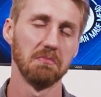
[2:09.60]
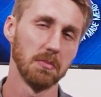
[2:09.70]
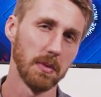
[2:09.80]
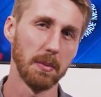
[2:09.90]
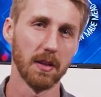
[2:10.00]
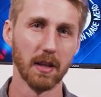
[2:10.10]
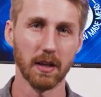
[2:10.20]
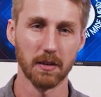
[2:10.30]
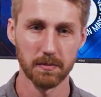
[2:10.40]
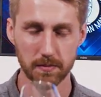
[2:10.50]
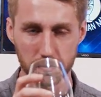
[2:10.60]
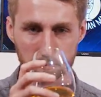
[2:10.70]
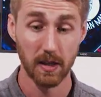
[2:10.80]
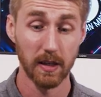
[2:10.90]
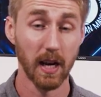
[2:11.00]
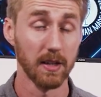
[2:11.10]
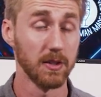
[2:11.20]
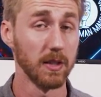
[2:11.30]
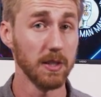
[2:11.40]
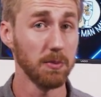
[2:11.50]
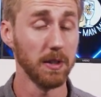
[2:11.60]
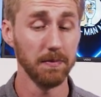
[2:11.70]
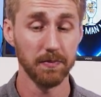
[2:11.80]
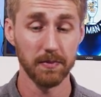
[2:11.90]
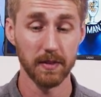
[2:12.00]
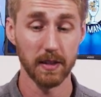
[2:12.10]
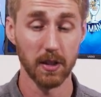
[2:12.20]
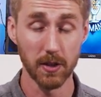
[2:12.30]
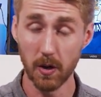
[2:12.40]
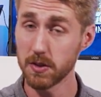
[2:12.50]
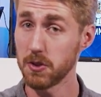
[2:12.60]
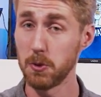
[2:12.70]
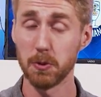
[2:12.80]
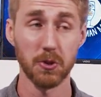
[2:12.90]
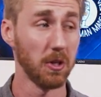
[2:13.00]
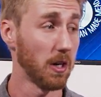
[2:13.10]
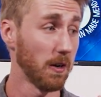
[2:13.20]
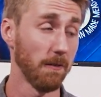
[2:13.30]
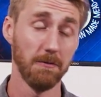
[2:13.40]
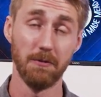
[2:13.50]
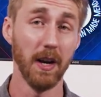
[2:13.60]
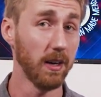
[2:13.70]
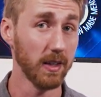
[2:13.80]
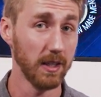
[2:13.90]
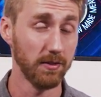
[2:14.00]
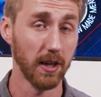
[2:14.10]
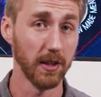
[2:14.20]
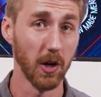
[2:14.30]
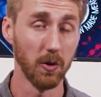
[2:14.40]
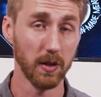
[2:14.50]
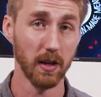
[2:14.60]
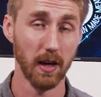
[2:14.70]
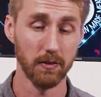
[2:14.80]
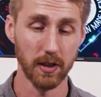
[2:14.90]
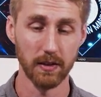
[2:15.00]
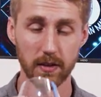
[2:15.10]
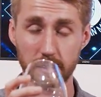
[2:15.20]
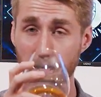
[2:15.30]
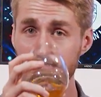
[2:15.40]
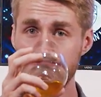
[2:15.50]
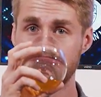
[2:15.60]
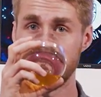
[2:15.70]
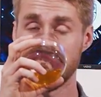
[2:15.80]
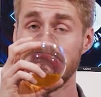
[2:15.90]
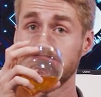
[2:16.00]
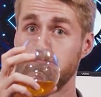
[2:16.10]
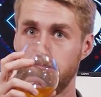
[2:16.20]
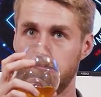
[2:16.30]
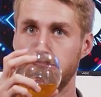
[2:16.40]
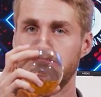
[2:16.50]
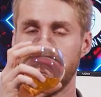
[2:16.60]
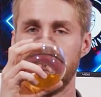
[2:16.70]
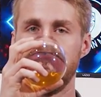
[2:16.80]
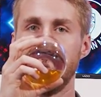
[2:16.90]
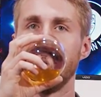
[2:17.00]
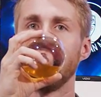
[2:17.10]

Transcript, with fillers: maybe thick. Yeah, so this one, the nose is super strong, very, very oak heavy. The taste of it is also very oak heavy.